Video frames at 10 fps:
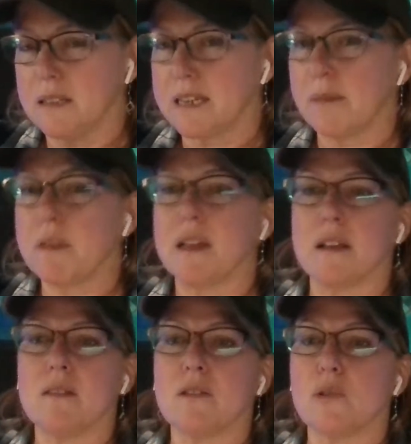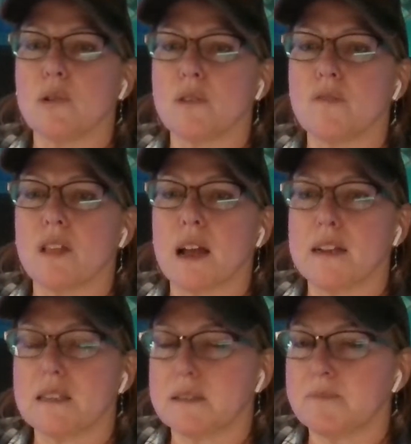the same thing, the Lord of the
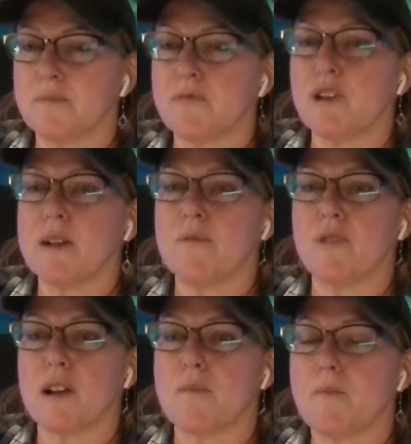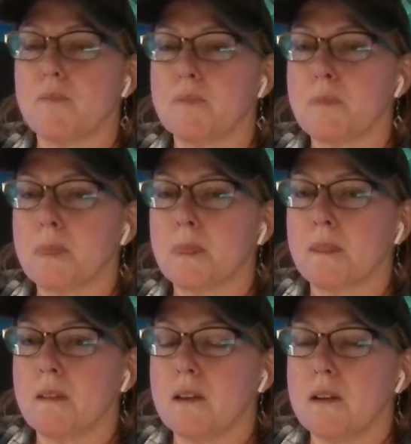Flies, right up front?
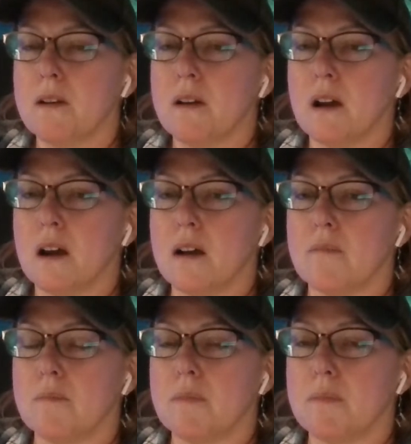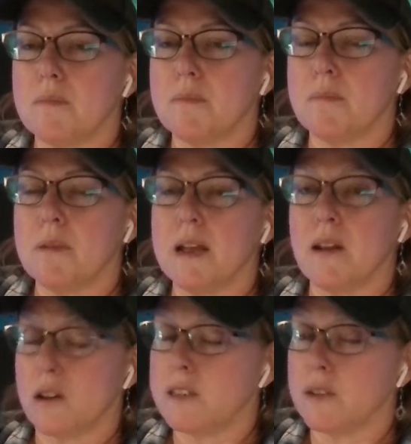Um,
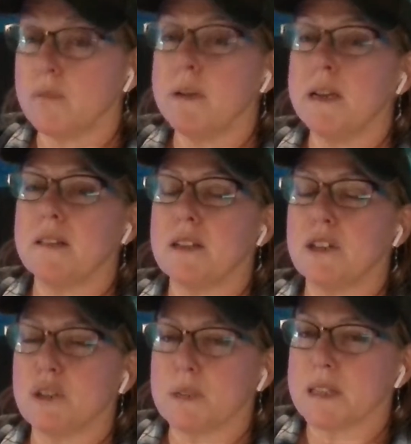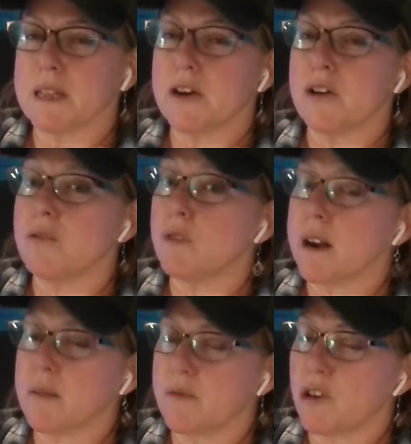and also admitting that she was there
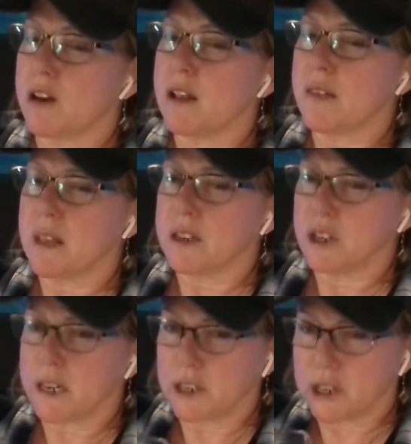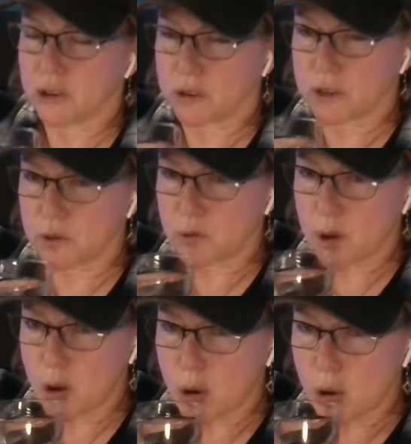right up front and then changing her tune.